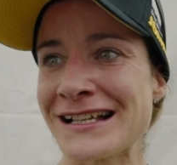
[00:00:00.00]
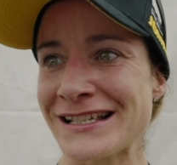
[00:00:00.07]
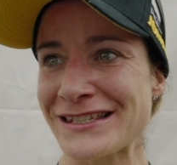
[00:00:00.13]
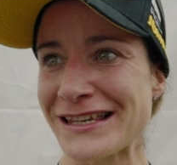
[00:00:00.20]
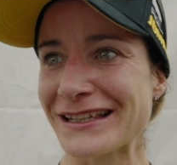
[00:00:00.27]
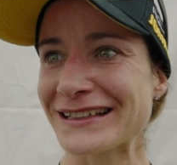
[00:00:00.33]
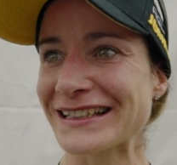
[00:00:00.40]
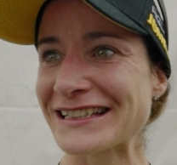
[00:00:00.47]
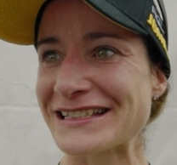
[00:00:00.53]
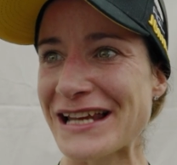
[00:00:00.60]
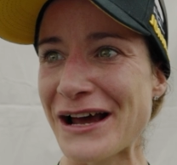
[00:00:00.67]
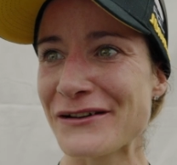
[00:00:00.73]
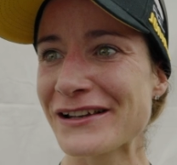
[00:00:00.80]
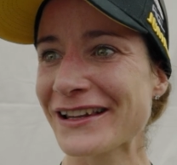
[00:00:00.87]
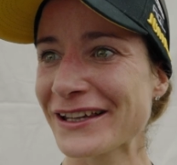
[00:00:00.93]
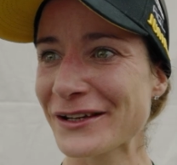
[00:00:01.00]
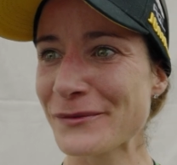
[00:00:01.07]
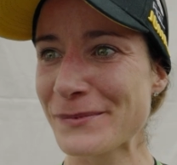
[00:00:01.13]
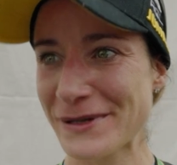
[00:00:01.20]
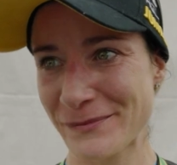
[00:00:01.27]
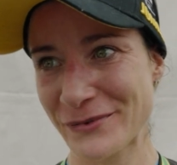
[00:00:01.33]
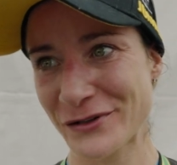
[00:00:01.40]
settle it down a
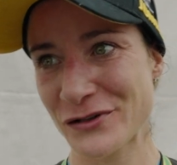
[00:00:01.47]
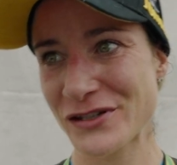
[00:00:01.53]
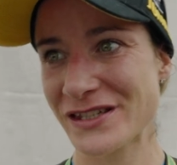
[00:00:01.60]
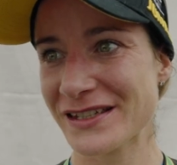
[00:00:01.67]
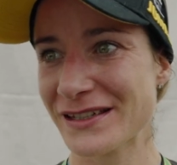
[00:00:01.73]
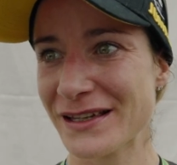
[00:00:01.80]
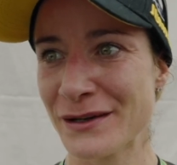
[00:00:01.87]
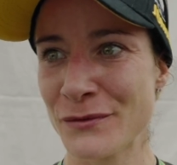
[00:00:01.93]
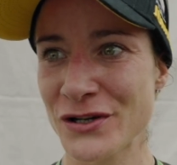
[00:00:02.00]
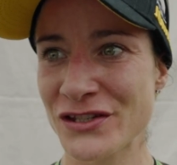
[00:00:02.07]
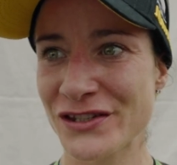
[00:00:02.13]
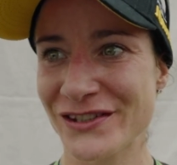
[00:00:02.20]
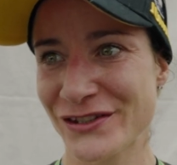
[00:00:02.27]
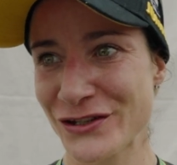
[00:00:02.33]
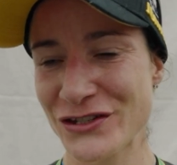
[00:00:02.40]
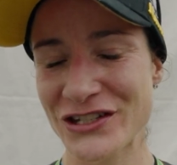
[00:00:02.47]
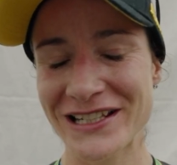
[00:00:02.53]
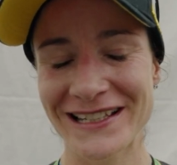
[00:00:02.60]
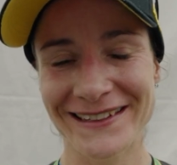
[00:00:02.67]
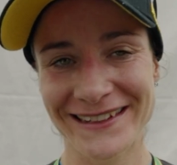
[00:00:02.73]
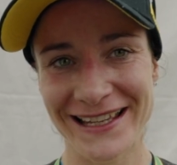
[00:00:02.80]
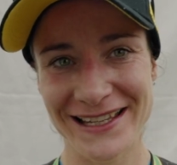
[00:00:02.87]
little bit because it was such
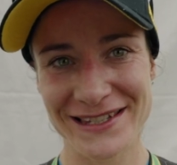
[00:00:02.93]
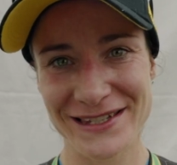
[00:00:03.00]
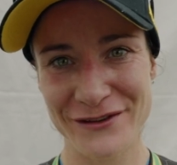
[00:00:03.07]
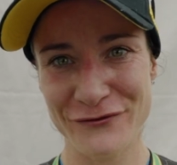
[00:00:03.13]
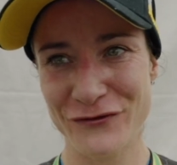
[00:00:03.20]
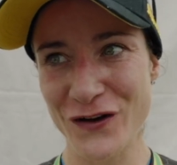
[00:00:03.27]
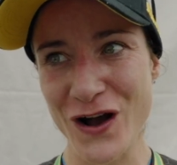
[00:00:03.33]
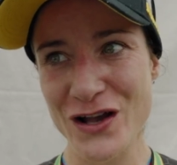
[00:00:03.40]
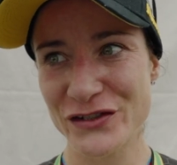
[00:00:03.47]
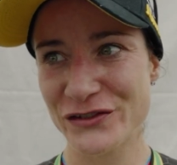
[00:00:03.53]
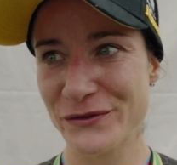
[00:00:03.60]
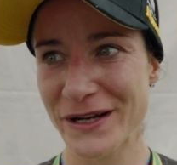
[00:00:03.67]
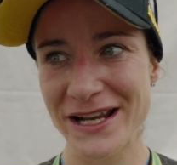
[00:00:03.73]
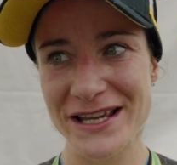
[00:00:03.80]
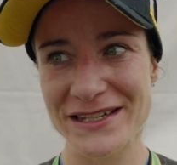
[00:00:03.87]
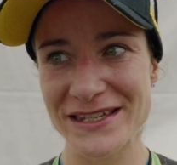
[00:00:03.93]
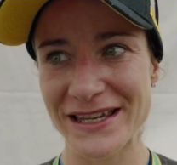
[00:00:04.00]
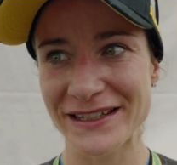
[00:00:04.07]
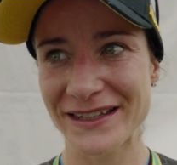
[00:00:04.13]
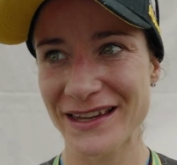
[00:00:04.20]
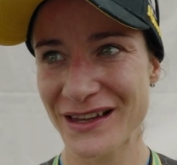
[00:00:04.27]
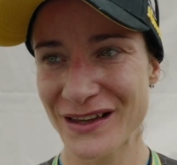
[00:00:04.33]
an intense and fast race
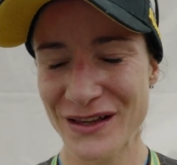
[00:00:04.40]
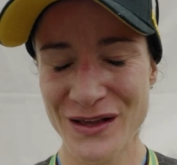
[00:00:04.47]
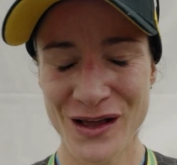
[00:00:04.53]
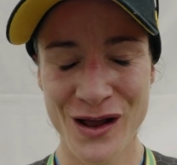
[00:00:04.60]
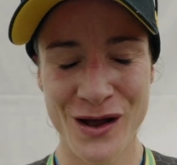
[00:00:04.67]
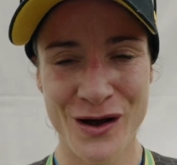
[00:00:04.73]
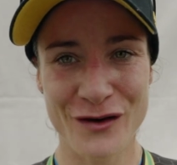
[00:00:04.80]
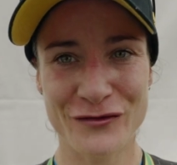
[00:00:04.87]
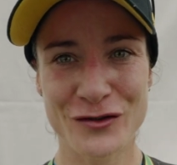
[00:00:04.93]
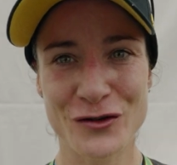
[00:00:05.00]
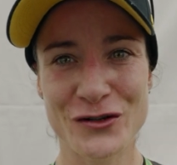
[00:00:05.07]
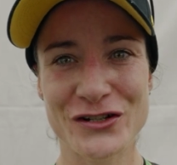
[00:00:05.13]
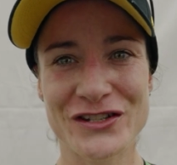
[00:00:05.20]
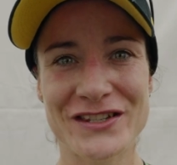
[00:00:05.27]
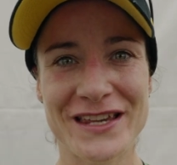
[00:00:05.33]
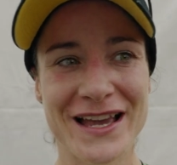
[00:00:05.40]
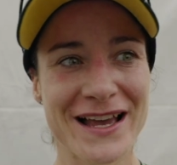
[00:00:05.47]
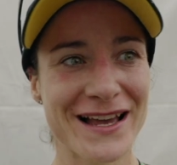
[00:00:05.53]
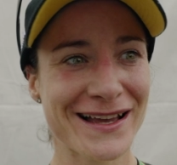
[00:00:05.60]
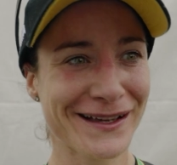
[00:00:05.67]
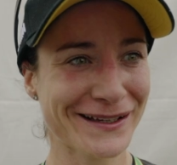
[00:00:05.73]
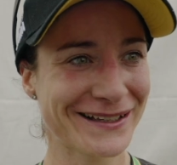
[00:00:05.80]
and of course
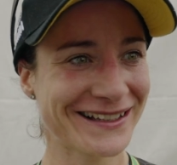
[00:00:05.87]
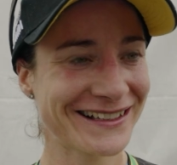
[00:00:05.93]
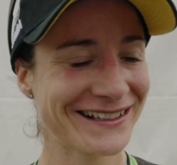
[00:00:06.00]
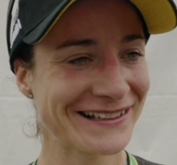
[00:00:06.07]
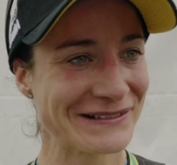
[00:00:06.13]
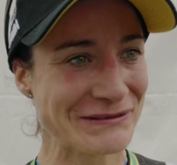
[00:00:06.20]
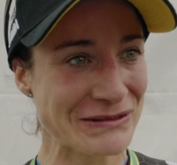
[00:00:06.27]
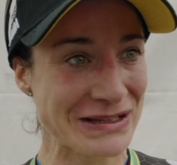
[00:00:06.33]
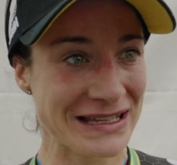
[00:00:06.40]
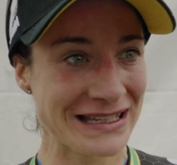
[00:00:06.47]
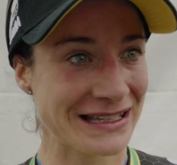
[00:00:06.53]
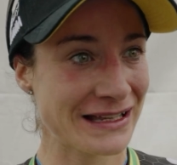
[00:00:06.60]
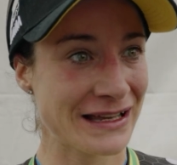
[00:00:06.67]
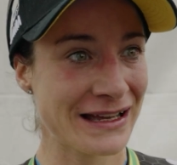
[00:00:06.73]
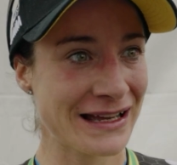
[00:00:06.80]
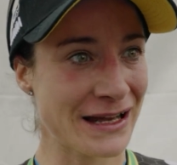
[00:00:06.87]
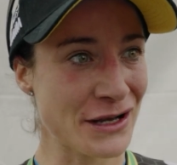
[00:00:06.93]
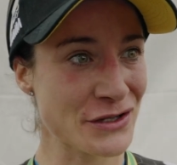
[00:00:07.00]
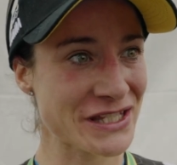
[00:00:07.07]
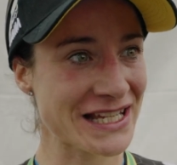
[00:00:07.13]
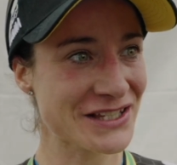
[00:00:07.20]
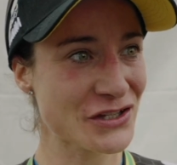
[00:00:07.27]
uh,
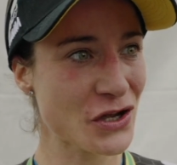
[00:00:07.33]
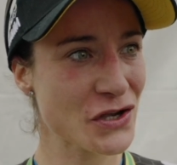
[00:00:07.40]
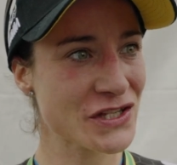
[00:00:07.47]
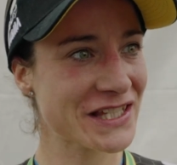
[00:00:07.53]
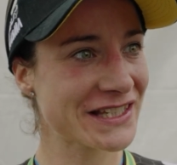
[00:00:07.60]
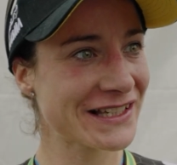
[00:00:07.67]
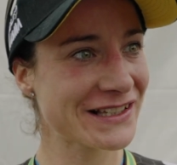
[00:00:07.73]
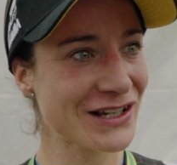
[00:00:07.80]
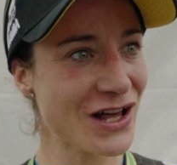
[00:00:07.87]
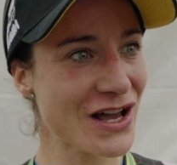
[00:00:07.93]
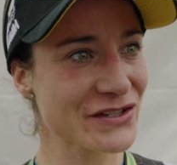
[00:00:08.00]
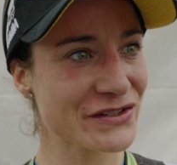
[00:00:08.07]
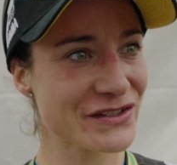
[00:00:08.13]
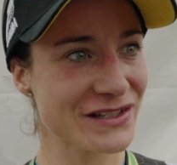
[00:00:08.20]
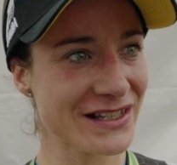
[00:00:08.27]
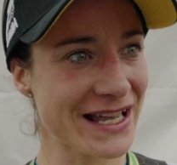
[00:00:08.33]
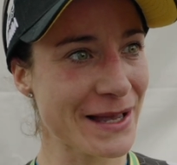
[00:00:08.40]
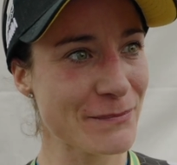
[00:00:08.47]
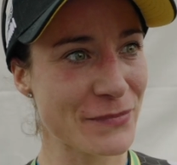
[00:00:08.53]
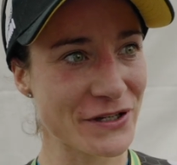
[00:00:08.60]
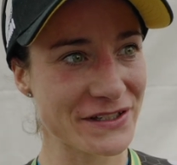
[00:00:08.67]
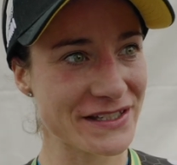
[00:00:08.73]
I was exhausted in the last
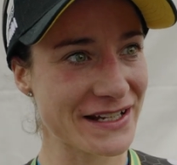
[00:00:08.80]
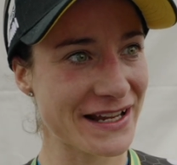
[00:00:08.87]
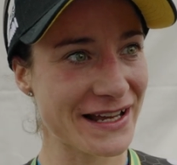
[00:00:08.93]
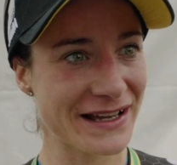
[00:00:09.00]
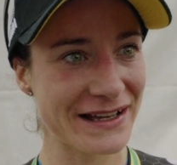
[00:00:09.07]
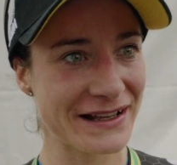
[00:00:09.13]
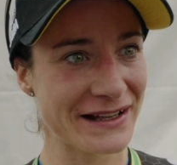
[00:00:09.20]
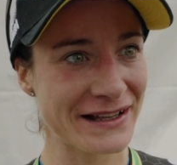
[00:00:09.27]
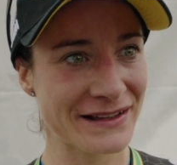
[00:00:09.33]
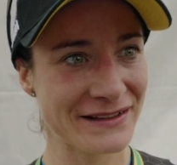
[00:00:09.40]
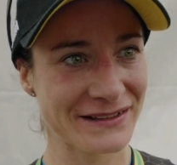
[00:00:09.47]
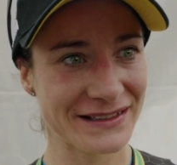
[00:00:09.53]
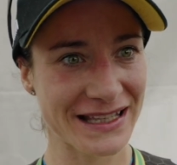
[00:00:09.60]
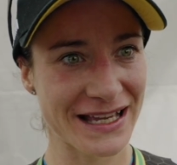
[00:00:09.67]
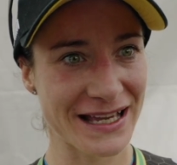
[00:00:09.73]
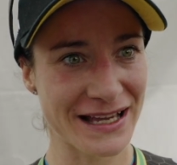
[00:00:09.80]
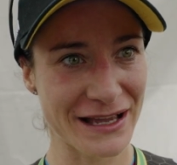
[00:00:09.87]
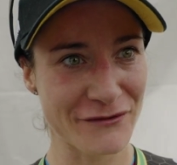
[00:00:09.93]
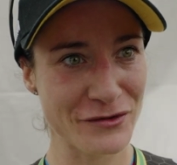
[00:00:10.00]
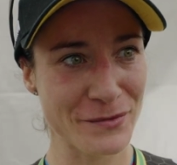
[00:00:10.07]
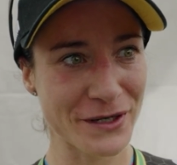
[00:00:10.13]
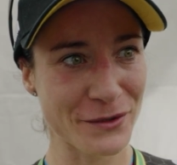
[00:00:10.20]
lap but uh, yeah
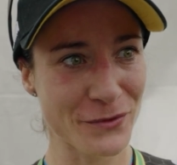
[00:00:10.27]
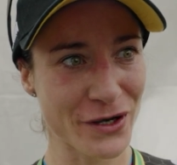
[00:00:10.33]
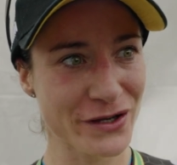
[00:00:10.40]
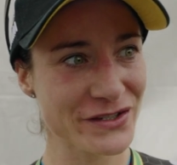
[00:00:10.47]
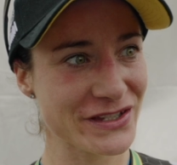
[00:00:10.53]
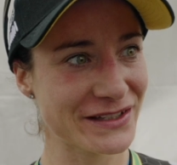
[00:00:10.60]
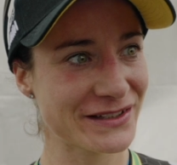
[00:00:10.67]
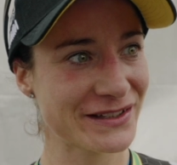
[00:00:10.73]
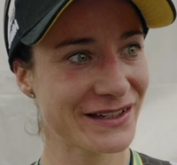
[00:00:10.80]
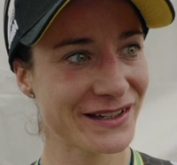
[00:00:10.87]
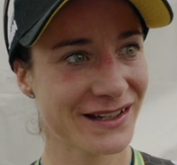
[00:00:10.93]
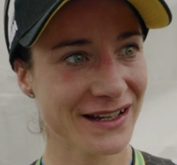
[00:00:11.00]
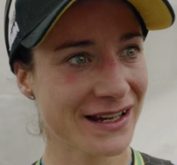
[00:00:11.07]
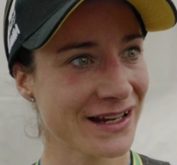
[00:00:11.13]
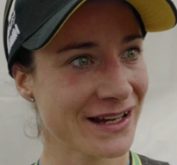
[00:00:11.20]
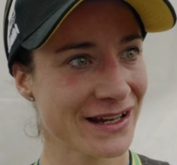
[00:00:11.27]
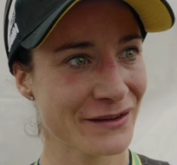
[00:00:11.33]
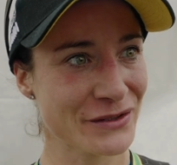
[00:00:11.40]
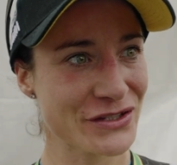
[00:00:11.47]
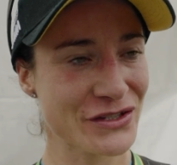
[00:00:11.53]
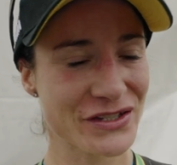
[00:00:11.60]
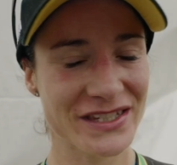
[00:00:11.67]
everybody was and
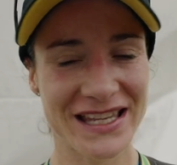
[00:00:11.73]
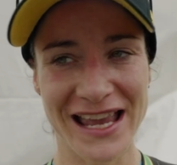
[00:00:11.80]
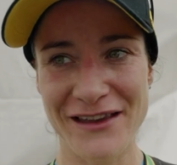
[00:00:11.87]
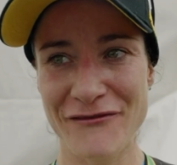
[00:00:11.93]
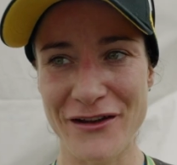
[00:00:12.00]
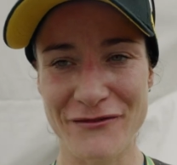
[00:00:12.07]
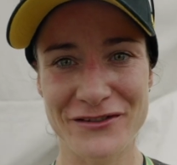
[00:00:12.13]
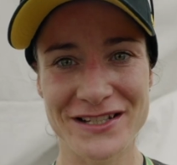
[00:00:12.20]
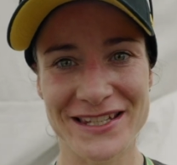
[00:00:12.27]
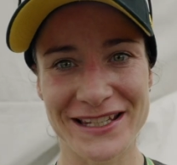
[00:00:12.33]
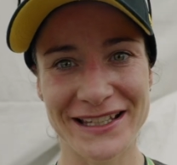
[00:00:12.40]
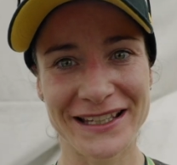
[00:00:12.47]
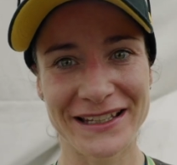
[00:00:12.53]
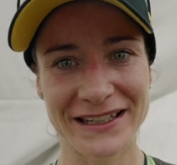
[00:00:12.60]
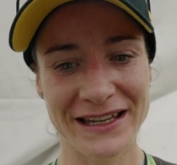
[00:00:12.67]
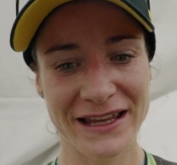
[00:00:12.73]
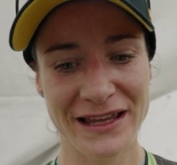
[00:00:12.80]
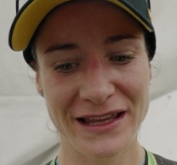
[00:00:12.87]
it just gave everything and